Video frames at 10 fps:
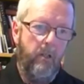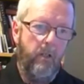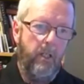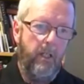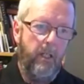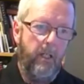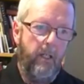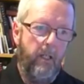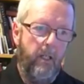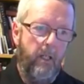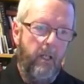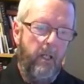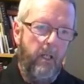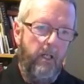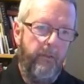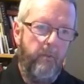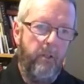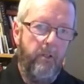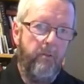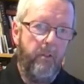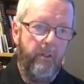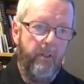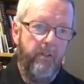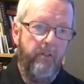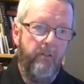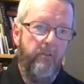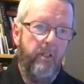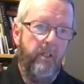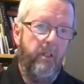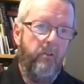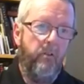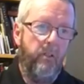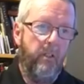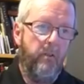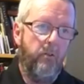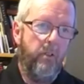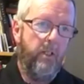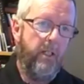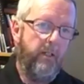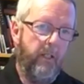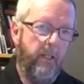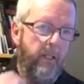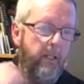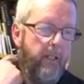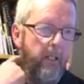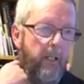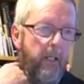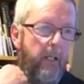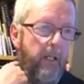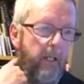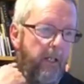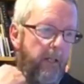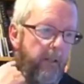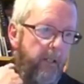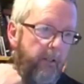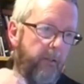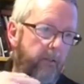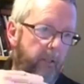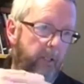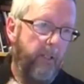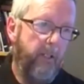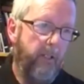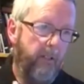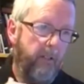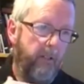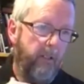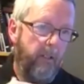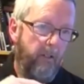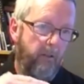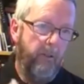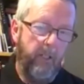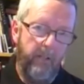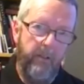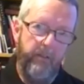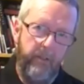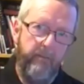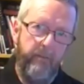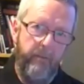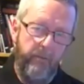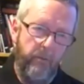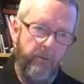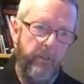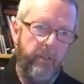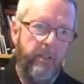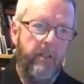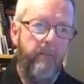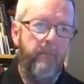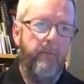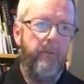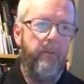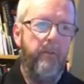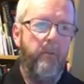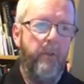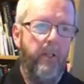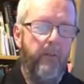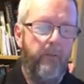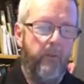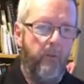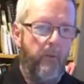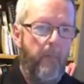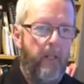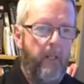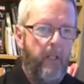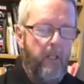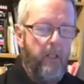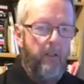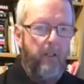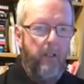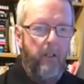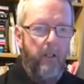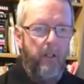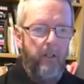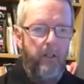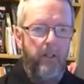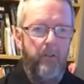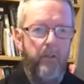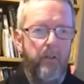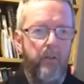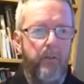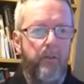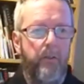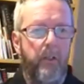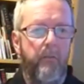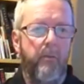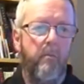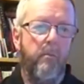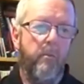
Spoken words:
Okay, so multiple additions, really good idea. And then you know, there's different sorts of times on the way through. The early additions give you